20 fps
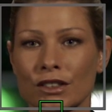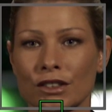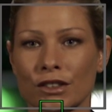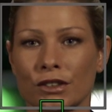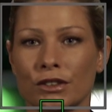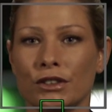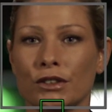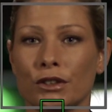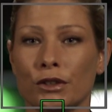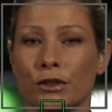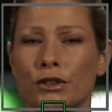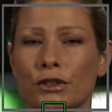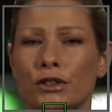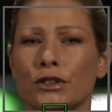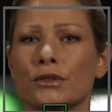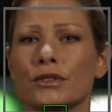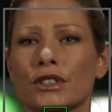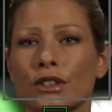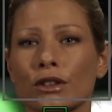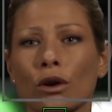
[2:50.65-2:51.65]
it's you're you're
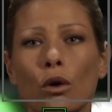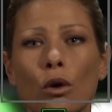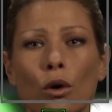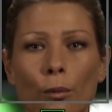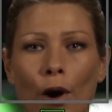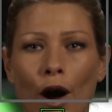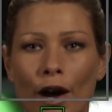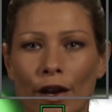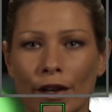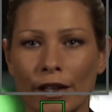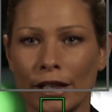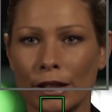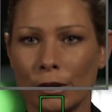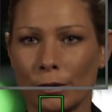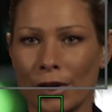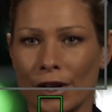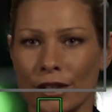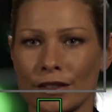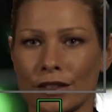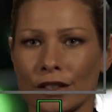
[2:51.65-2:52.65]
using your whole body,
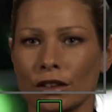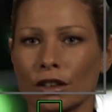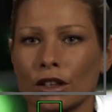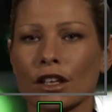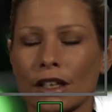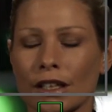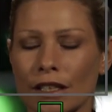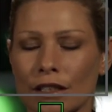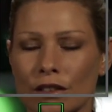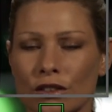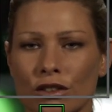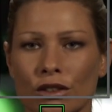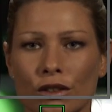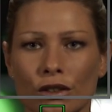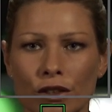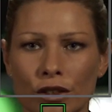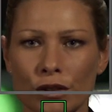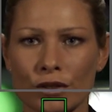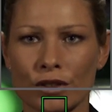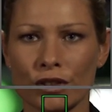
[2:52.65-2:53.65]
whereas a look is
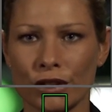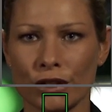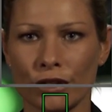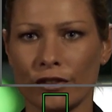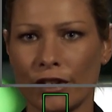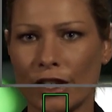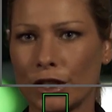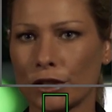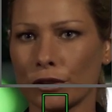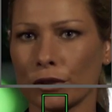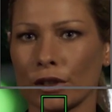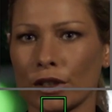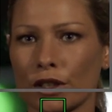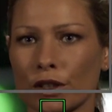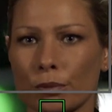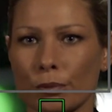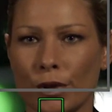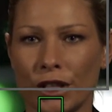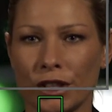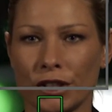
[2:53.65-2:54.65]
you're using your facial
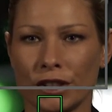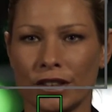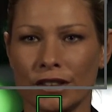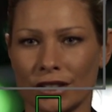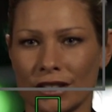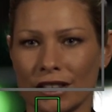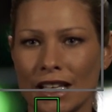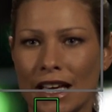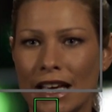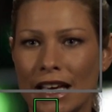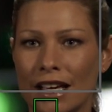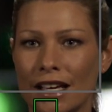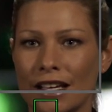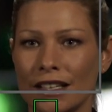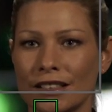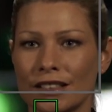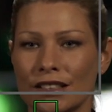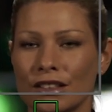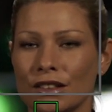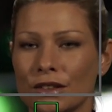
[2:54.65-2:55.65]
expressions
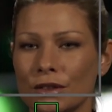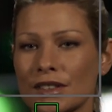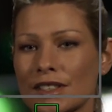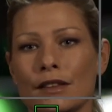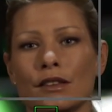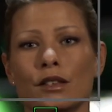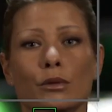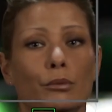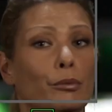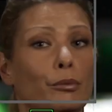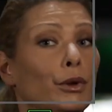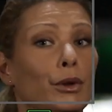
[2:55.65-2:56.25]
to set the